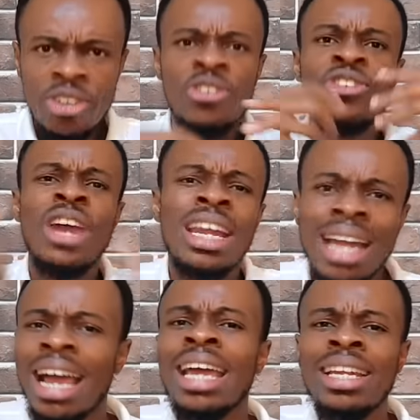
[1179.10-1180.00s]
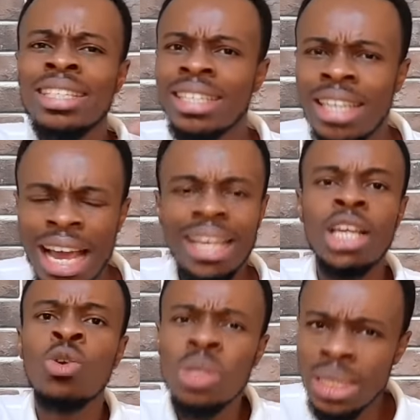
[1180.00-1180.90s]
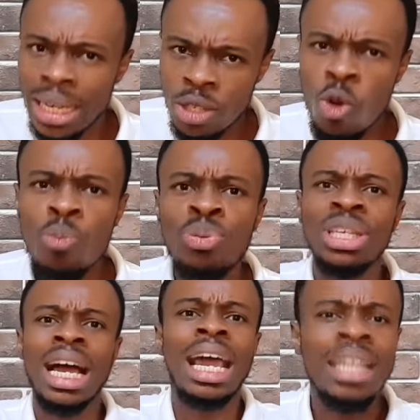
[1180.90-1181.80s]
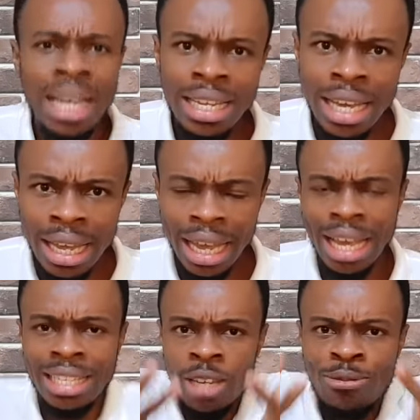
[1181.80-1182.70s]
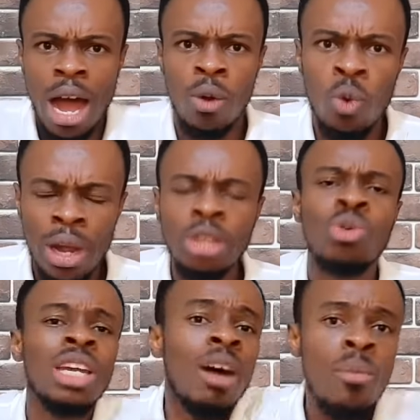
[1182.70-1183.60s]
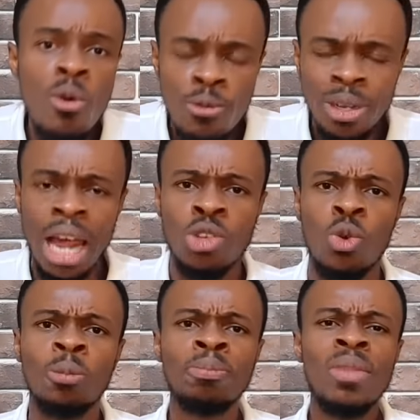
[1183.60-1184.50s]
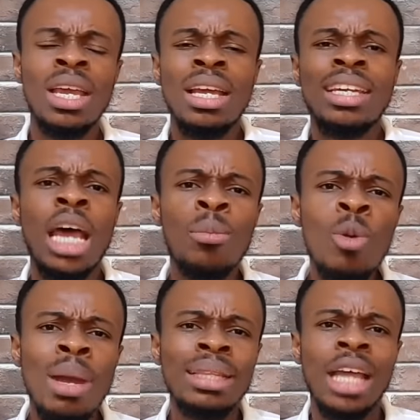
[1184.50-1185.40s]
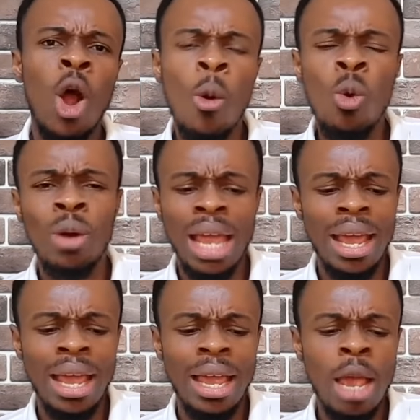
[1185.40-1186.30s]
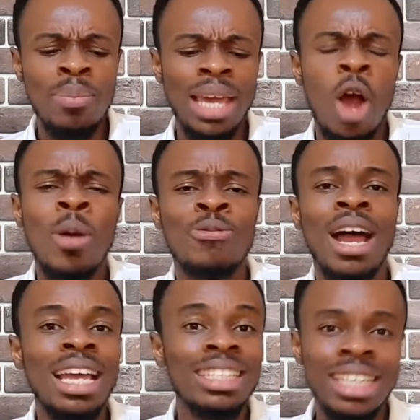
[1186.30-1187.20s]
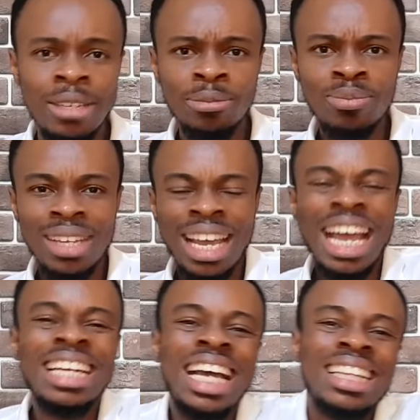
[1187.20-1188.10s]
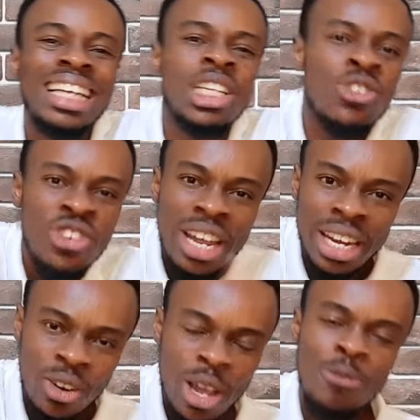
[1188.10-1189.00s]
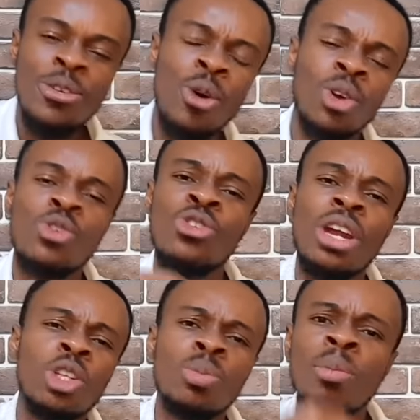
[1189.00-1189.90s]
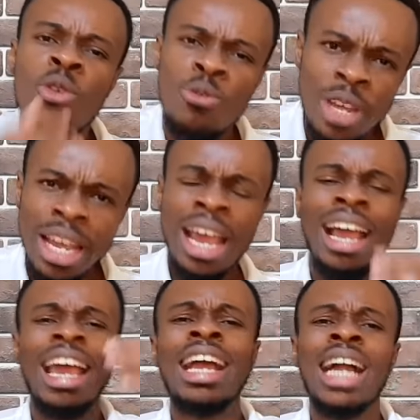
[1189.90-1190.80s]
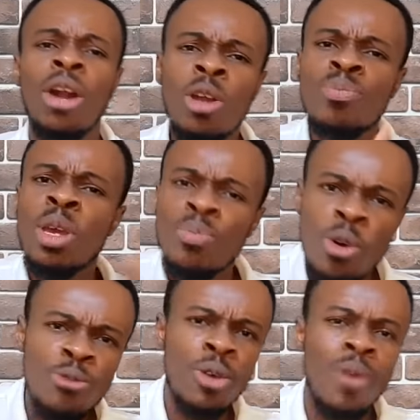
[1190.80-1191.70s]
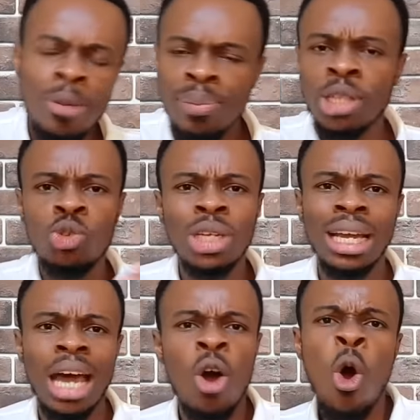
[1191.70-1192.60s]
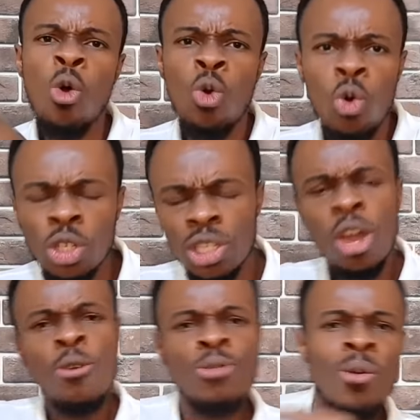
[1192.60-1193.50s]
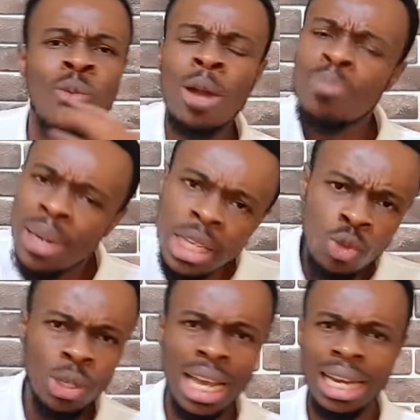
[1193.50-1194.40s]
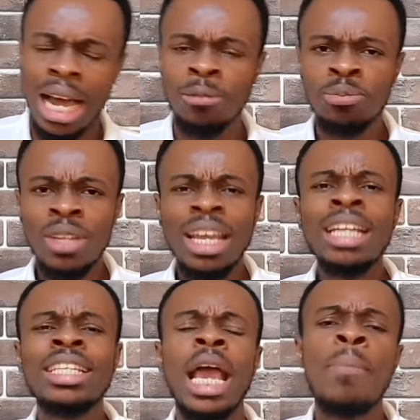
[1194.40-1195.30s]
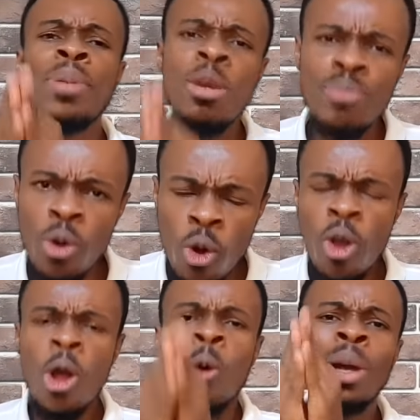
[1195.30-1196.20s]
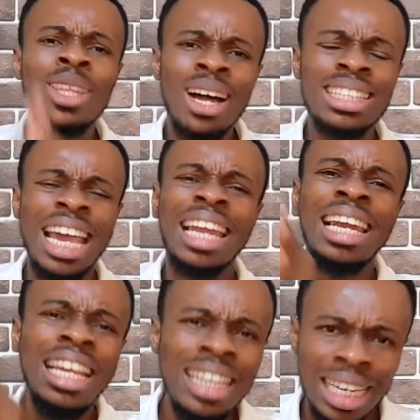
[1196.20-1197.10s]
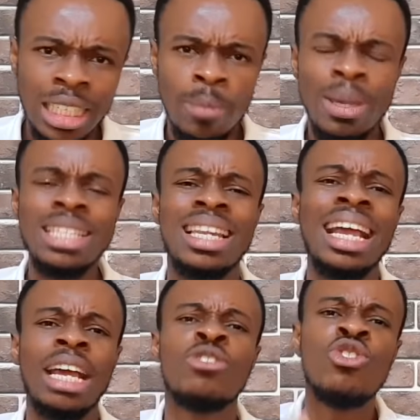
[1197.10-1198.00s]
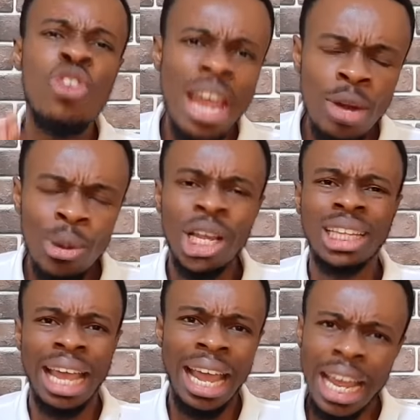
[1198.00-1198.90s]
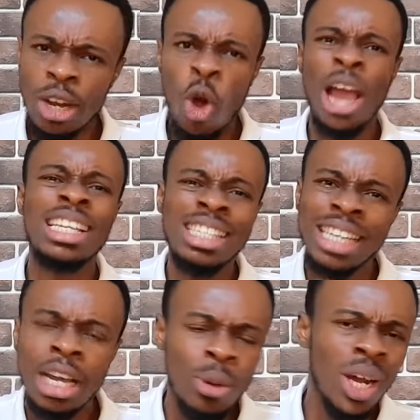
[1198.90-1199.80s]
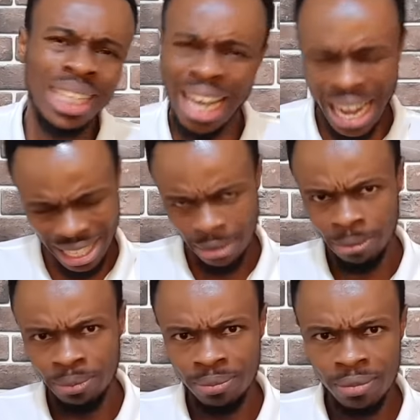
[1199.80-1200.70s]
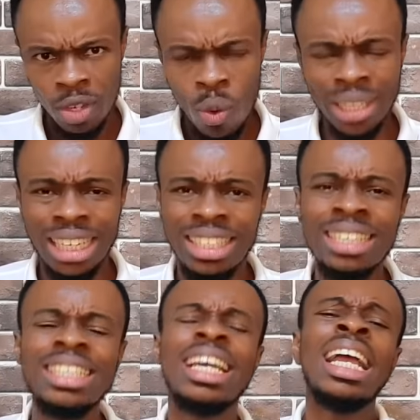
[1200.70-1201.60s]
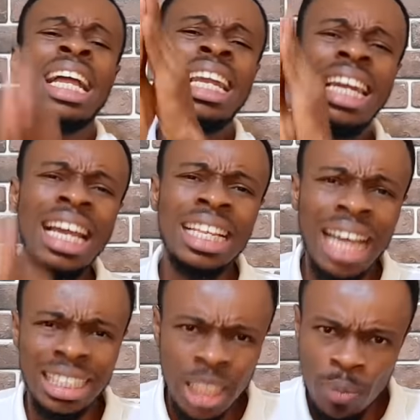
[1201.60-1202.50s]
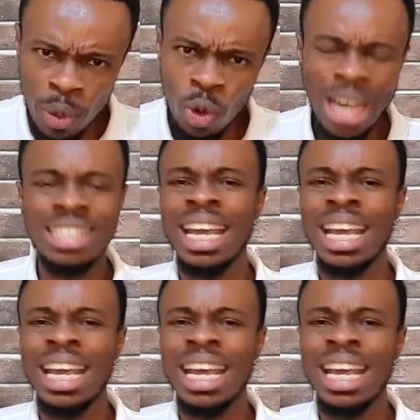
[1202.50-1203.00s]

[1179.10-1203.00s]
Train na entity and you're useless. Upia enye ye esifaku. It will never move. Now so the moment ebia obefa eti and the attached train, you know, if you want to train with me movie, I carry people from one place to the other or goose from one place to the other. It's a people without a leadership. It's like a train without a head or a snake without a head. What you say? Leadership no is the